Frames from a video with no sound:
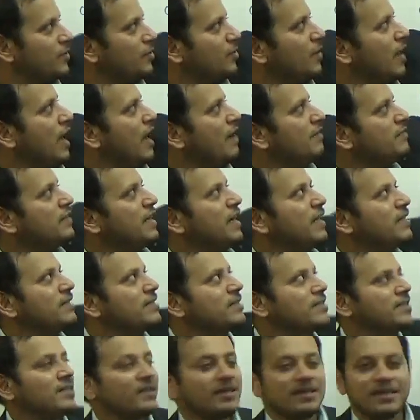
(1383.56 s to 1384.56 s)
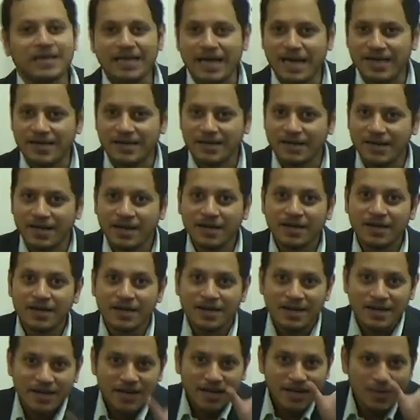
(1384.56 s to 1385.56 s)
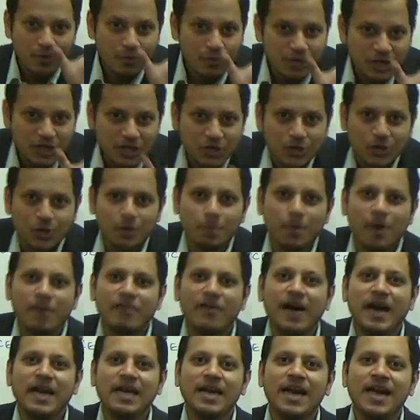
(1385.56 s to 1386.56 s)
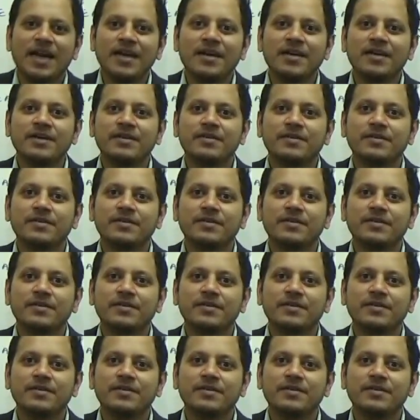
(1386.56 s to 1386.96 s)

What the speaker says: You have the answer, Canada. In which group of island?